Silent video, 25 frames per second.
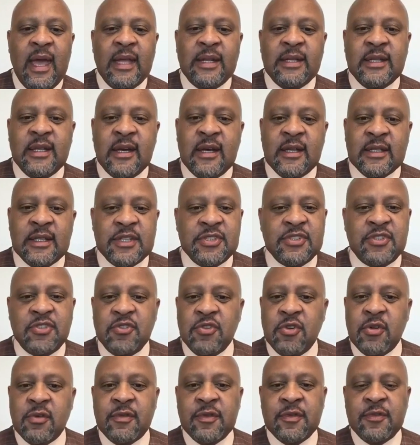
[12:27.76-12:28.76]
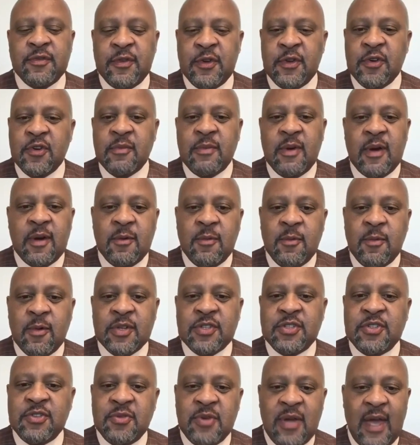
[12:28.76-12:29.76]
And uh, let's do a review
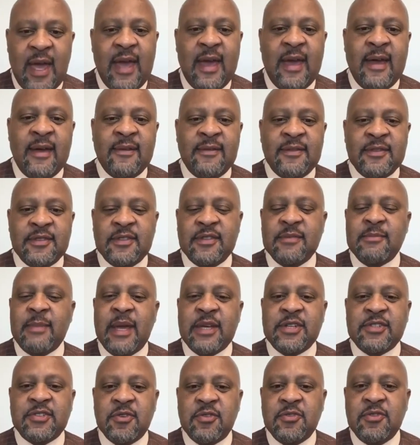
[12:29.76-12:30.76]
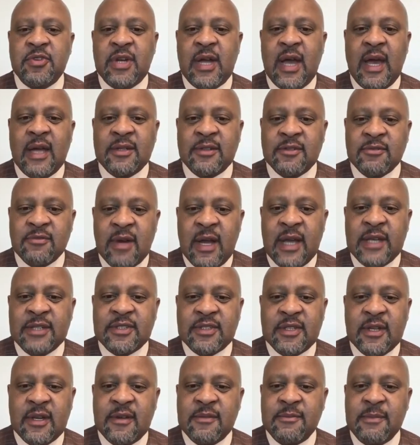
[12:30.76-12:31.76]
about what you have. See, make sure you got the
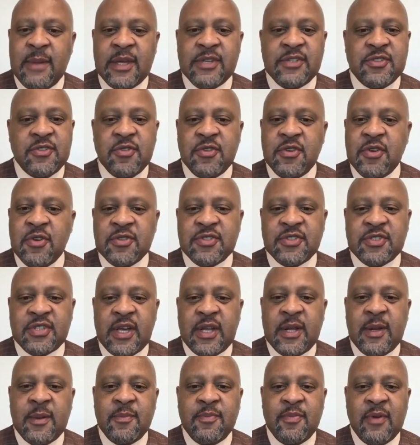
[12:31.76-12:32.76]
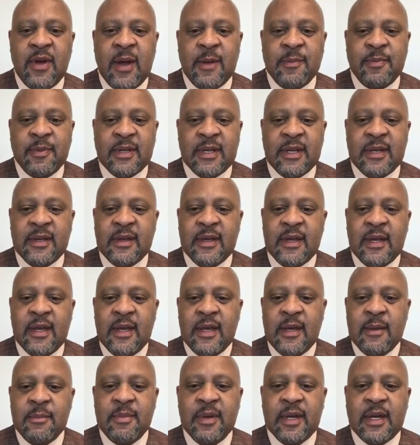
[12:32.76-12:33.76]
right stuff. Make sure you're set up properly.
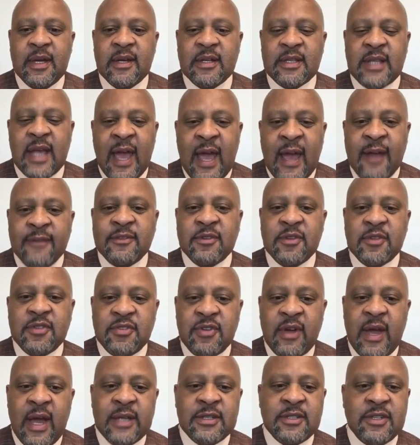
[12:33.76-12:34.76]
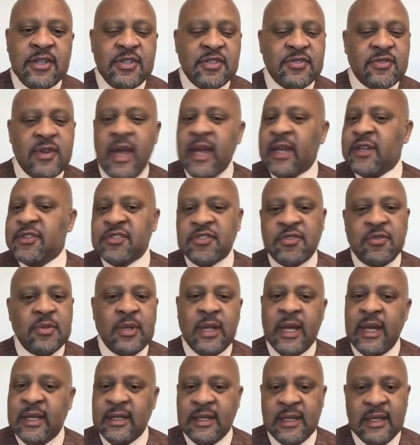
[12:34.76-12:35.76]
Because after tragedies track, it's
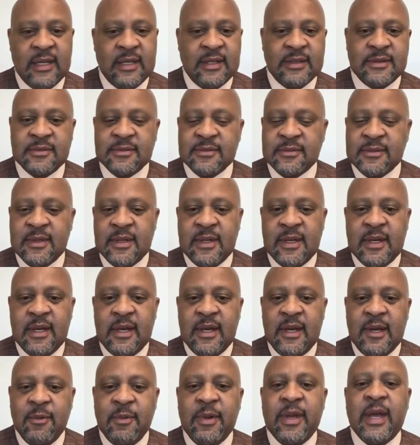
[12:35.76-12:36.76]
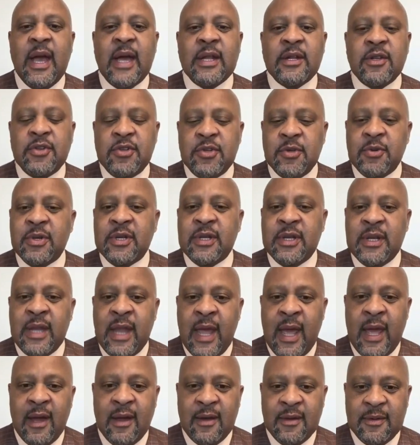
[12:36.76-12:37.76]
too late then. We got to do
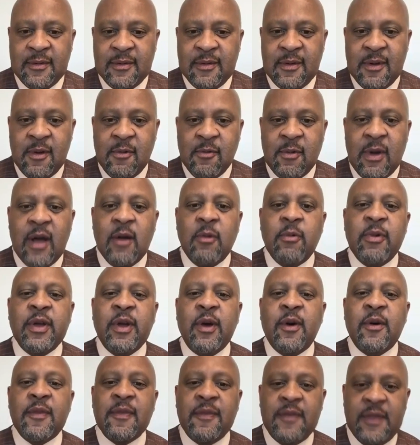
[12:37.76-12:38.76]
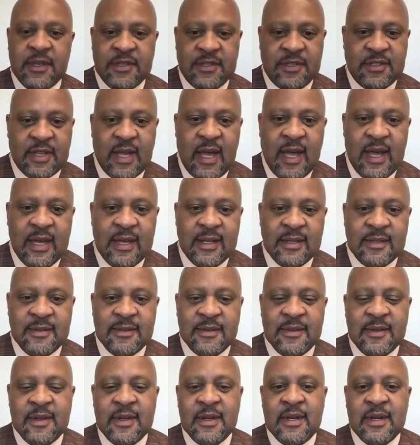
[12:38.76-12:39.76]
it now while we're on this side.